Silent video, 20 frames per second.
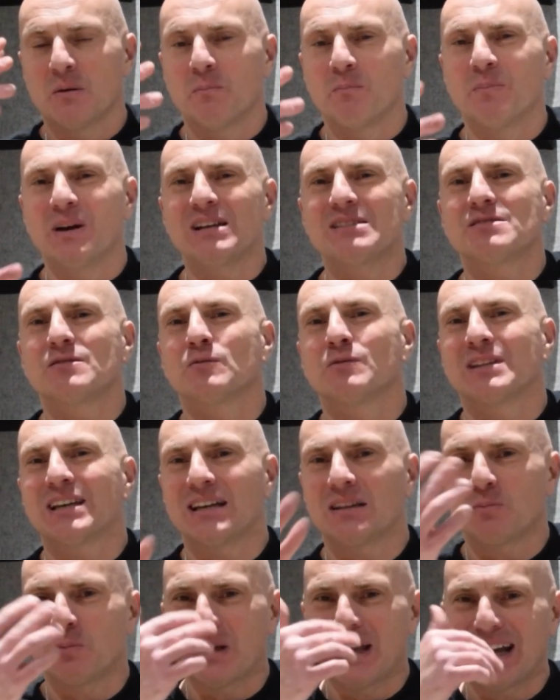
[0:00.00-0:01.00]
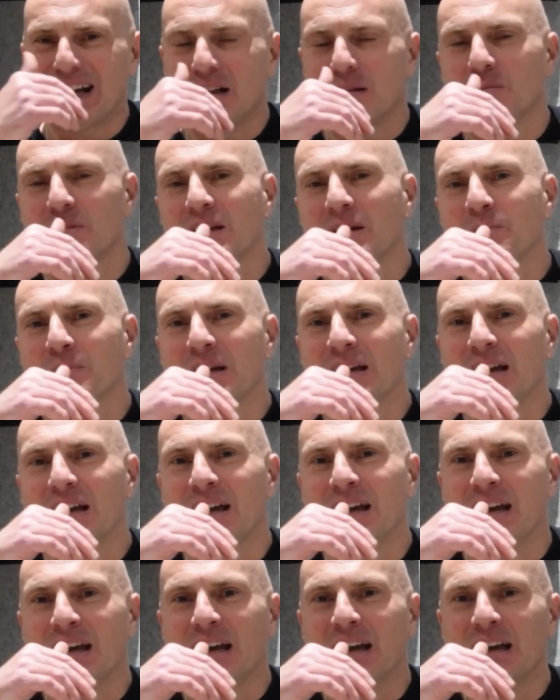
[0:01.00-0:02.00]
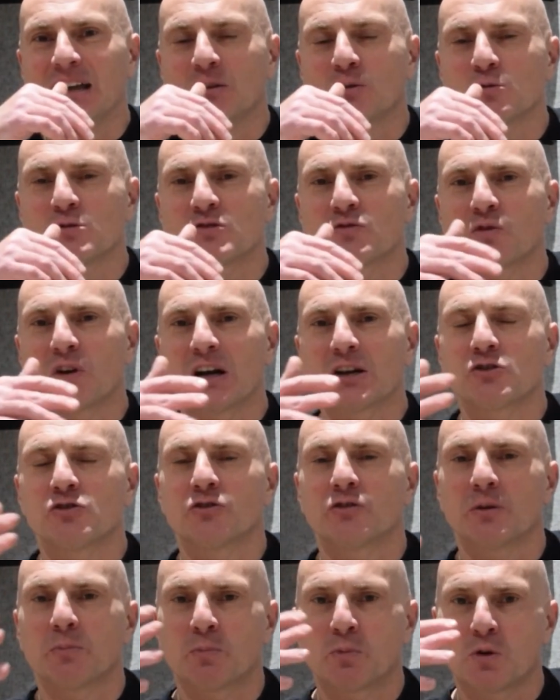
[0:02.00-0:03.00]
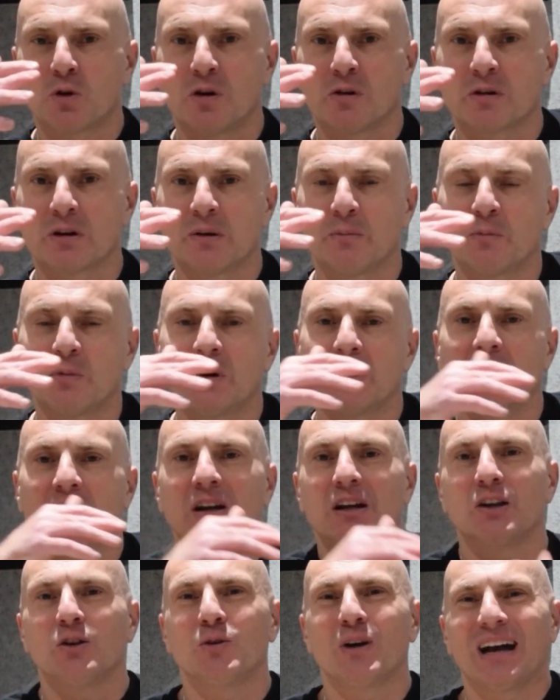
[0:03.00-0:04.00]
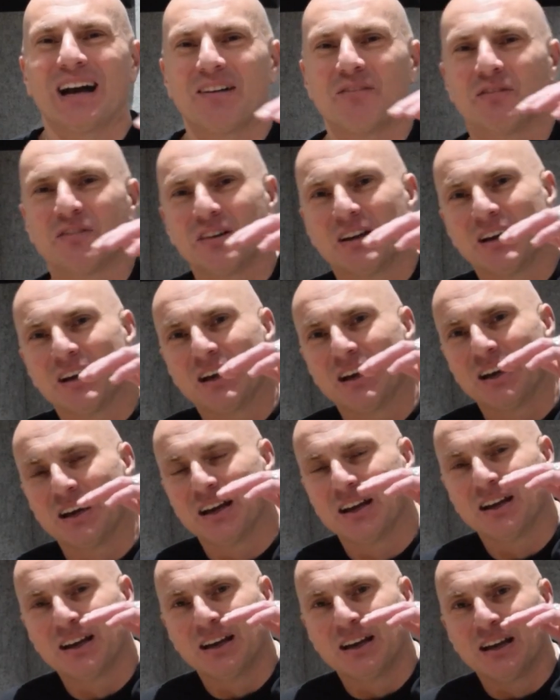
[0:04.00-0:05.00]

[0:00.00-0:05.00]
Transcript: Based on that, we help them to structure a program where you have a